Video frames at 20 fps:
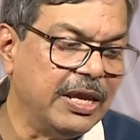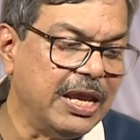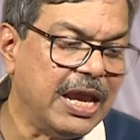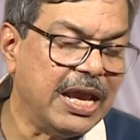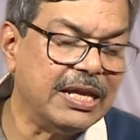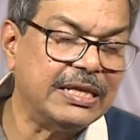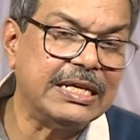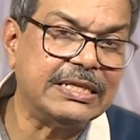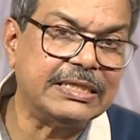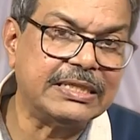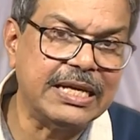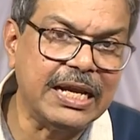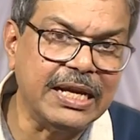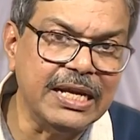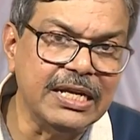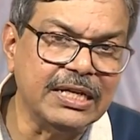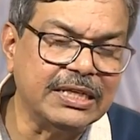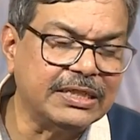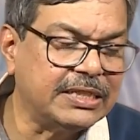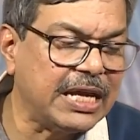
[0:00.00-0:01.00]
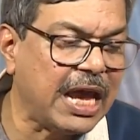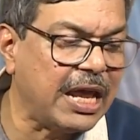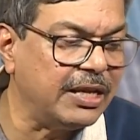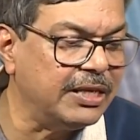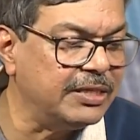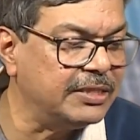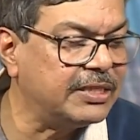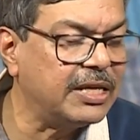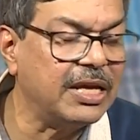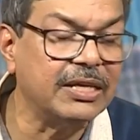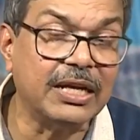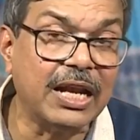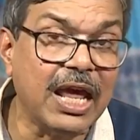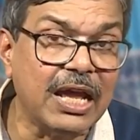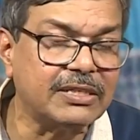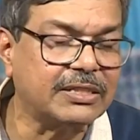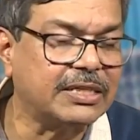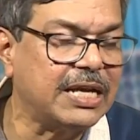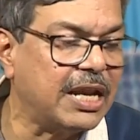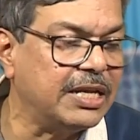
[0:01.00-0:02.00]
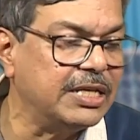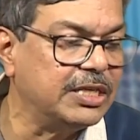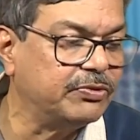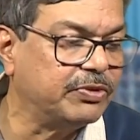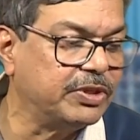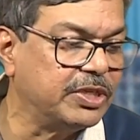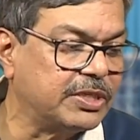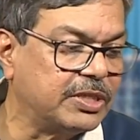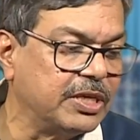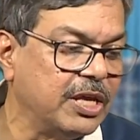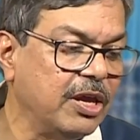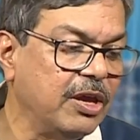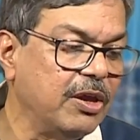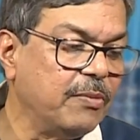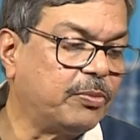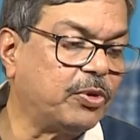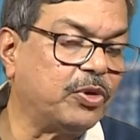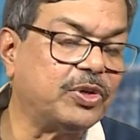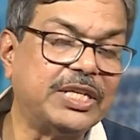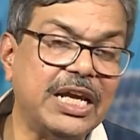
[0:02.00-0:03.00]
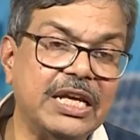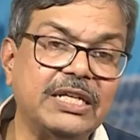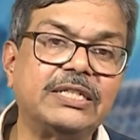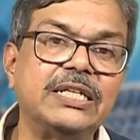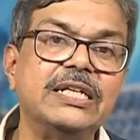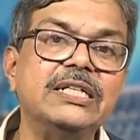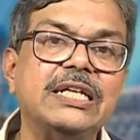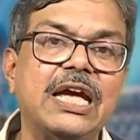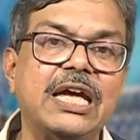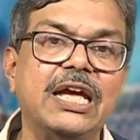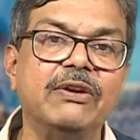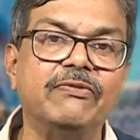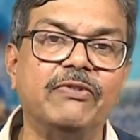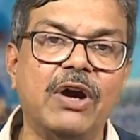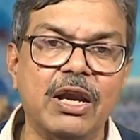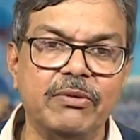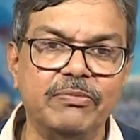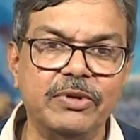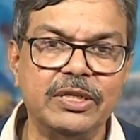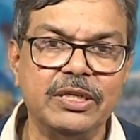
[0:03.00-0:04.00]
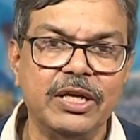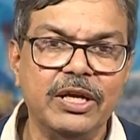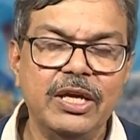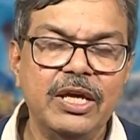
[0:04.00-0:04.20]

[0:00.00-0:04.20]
And the second challenge, and the last challenge, was protecting the environment.